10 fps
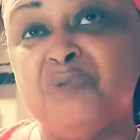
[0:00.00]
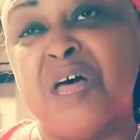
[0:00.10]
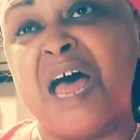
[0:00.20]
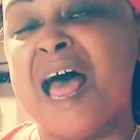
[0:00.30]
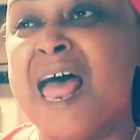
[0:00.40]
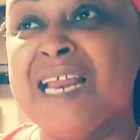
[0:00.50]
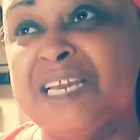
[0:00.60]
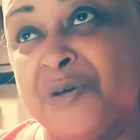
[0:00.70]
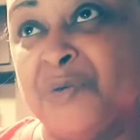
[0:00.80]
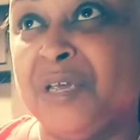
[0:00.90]
Well, I
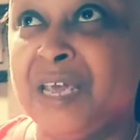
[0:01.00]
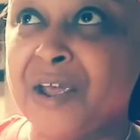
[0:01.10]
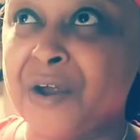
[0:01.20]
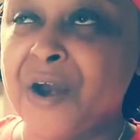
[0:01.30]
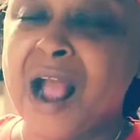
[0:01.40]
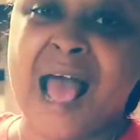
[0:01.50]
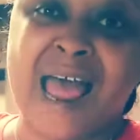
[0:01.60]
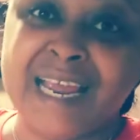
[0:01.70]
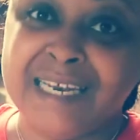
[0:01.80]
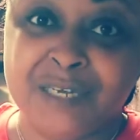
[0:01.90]
don't care.
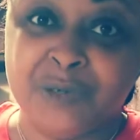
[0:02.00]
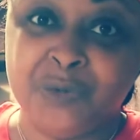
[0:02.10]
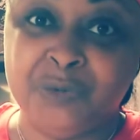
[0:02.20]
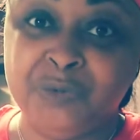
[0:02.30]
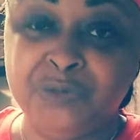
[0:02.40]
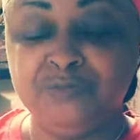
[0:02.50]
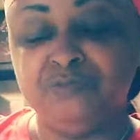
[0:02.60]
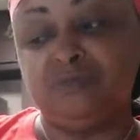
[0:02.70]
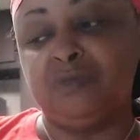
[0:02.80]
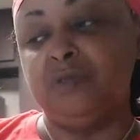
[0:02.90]
I do.
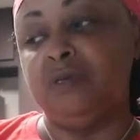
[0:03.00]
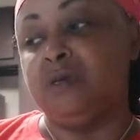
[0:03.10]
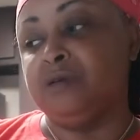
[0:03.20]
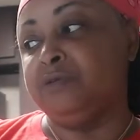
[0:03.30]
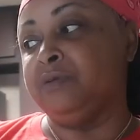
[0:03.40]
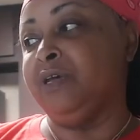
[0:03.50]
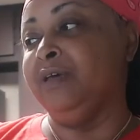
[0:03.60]
You know.